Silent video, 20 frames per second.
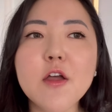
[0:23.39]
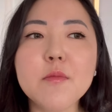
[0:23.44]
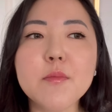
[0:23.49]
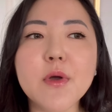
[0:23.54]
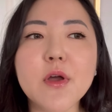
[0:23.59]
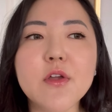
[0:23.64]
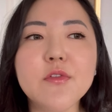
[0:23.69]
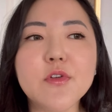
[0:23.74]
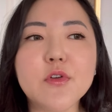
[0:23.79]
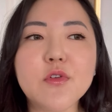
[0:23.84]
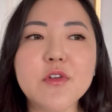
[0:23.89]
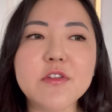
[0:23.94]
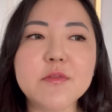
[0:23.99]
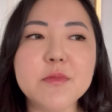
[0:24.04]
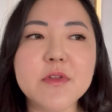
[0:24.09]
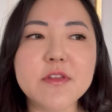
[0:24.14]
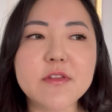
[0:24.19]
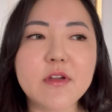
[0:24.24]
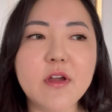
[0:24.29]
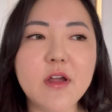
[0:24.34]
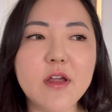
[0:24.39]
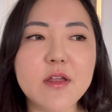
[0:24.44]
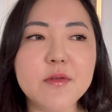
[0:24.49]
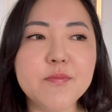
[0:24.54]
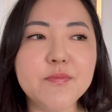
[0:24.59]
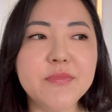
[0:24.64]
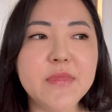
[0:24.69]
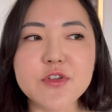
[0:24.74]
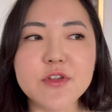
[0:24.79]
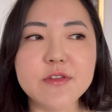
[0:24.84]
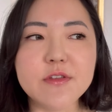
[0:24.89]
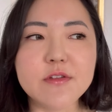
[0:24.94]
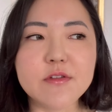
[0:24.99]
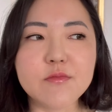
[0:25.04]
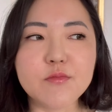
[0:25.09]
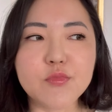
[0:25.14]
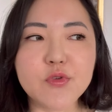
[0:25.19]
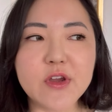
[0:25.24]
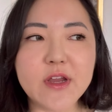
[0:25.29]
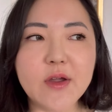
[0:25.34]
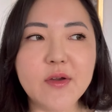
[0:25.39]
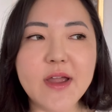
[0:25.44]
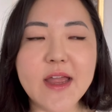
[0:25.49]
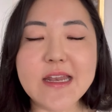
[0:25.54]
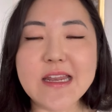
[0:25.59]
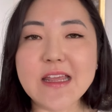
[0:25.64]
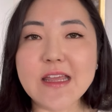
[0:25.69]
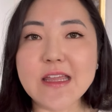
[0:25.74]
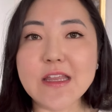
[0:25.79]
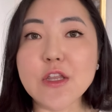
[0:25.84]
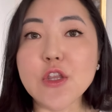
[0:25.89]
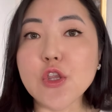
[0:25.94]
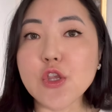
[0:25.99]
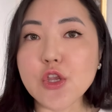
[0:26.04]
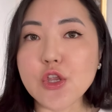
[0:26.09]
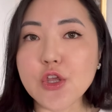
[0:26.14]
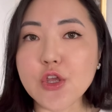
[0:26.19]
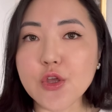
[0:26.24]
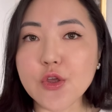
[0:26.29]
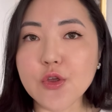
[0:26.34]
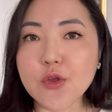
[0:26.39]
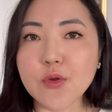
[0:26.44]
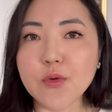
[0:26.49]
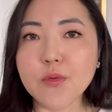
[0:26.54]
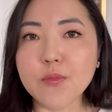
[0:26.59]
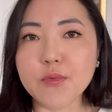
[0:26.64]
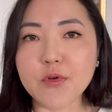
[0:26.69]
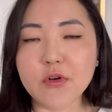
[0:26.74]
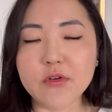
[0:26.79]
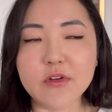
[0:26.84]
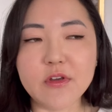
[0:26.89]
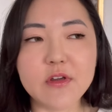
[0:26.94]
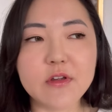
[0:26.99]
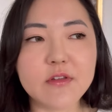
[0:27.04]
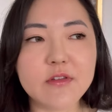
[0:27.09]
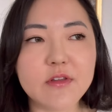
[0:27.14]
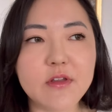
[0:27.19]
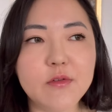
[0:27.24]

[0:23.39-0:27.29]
but over Christmas time, she didn't bring out any new products.